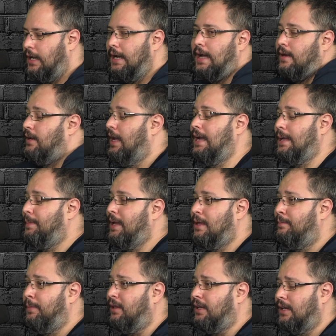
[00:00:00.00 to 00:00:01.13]
Again, it could be
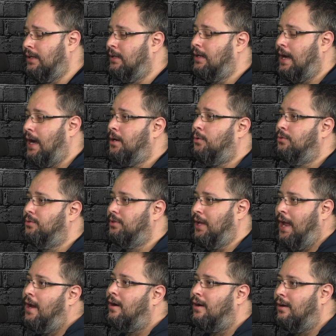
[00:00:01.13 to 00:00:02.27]
1,000,000. I don't
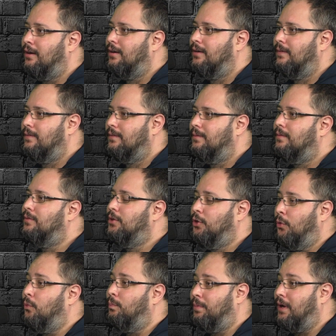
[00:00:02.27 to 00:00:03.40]
care.
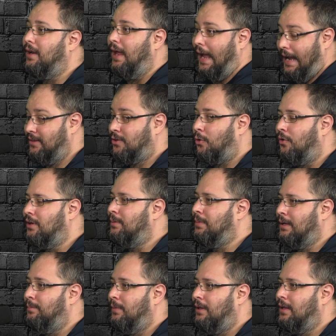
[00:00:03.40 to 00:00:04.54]
But it's going to be
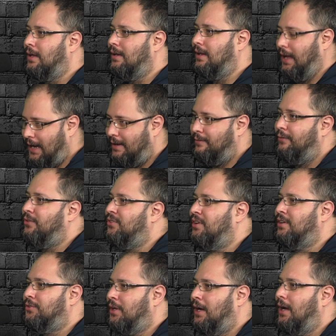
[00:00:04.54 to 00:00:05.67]
1,000,000 every
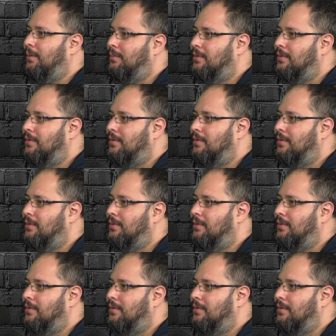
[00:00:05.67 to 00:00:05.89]
single time.